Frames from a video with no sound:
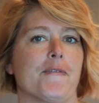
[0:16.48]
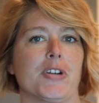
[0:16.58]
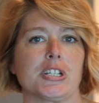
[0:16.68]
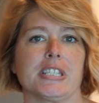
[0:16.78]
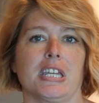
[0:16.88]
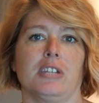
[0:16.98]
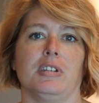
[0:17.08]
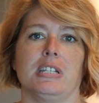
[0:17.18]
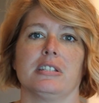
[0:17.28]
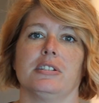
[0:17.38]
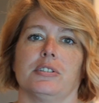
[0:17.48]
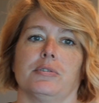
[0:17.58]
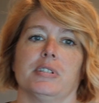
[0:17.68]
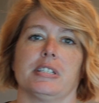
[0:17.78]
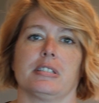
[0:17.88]
first thing you need to
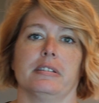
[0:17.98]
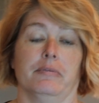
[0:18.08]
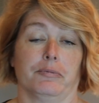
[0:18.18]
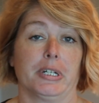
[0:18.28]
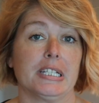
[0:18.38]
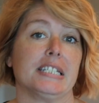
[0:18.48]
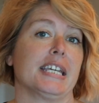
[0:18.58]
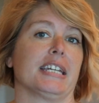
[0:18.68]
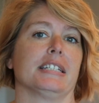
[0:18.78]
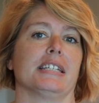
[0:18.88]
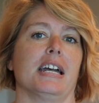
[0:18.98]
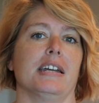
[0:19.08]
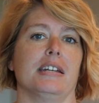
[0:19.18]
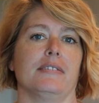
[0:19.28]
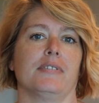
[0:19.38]
do is really take a
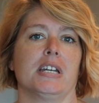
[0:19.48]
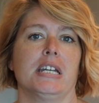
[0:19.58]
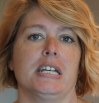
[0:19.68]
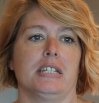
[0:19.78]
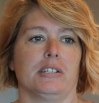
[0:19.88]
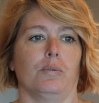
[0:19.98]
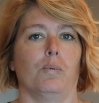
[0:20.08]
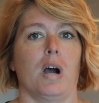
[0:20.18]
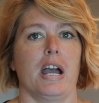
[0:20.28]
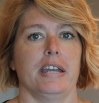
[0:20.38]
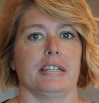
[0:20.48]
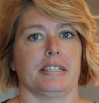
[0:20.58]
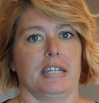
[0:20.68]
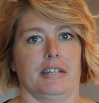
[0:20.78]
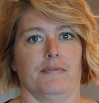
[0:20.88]
dive into why
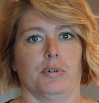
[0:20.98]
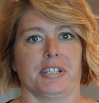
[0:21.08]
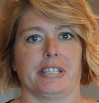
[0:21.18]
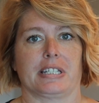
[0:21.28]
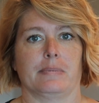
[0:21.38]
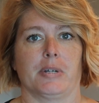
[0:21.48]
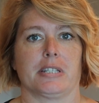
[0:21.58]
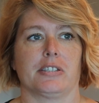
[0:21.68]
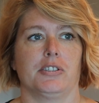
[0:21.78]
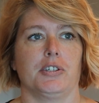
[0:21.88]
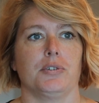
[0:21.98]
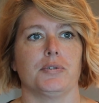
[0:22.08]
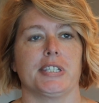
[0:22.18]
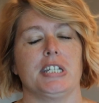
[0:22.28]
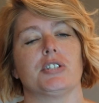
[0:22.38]
it's taken 4 to 6 months. Do
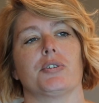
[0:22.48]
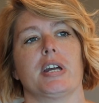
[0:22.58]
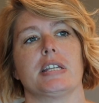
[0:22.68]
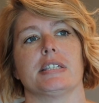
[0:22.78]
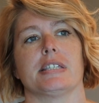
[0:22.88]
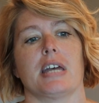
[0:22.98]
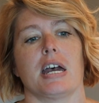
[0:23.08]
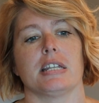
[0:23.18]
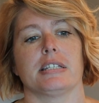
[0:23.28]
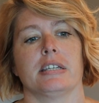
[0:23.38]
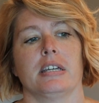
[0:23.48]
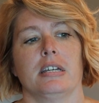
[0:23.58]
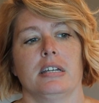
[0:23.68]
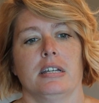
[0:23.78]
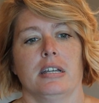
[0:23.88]
you see trends that
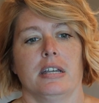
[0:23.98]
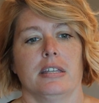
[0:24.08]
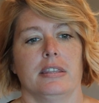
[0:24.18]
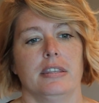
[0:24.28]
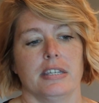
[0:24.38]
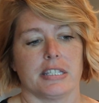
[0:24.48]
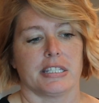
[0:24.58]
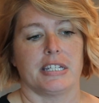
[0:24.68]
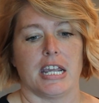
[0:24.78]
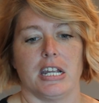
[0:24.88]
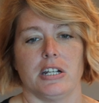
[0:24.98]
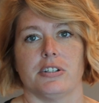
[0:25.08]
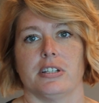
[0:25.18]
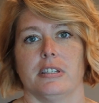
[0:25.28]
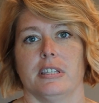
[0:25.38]
this
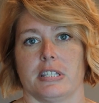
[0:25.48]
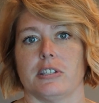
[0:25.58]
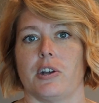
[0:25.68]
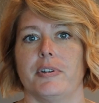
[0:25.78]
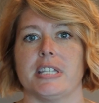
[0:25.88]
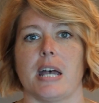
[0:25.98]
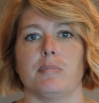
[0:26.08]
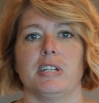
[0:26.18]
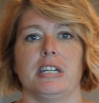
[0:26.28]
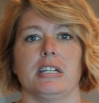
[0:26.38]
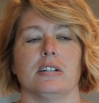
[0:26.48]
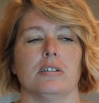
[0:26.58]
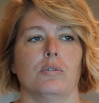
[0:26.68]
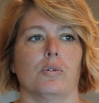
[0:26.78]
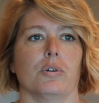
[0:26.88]
stage, this is always happening?
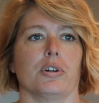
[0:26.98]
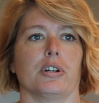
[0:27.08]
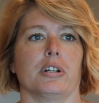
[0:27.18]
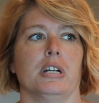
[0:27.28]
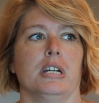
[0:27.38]
Or